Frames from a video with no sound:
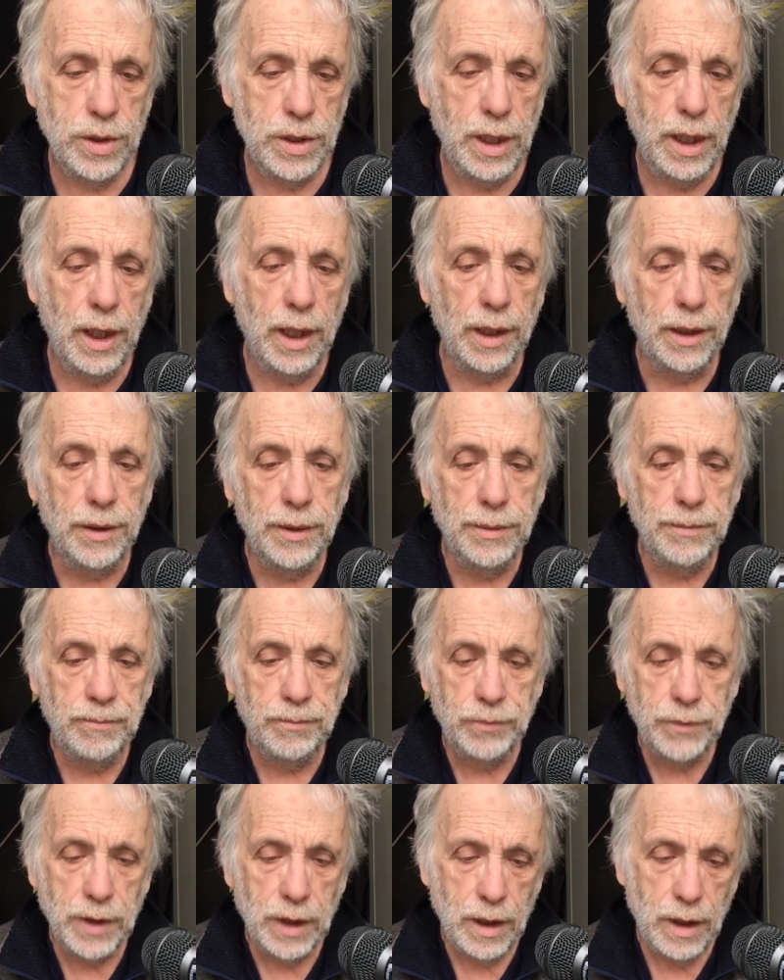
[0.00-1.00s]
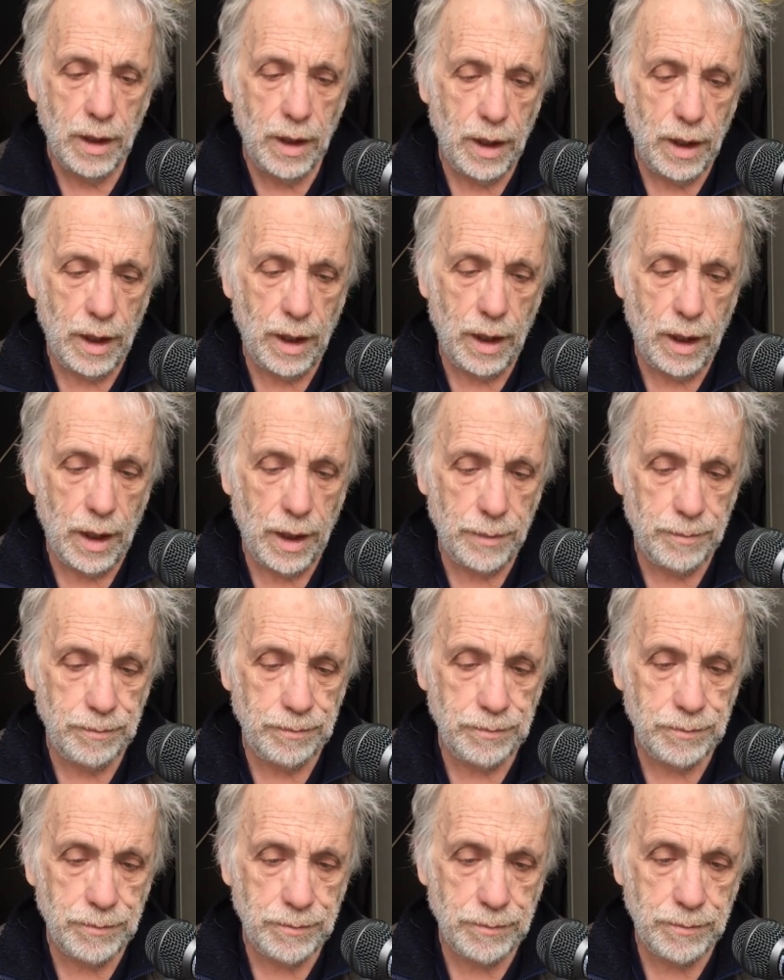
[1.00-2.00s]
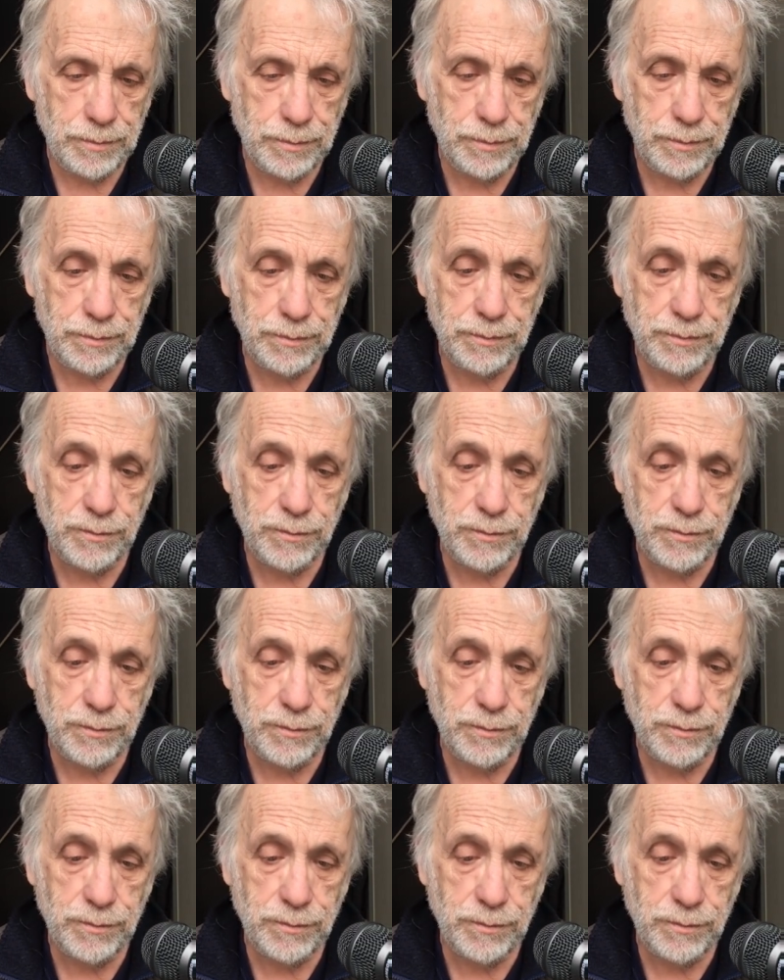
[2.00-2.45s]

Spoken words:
South opens with a spade, and we have a very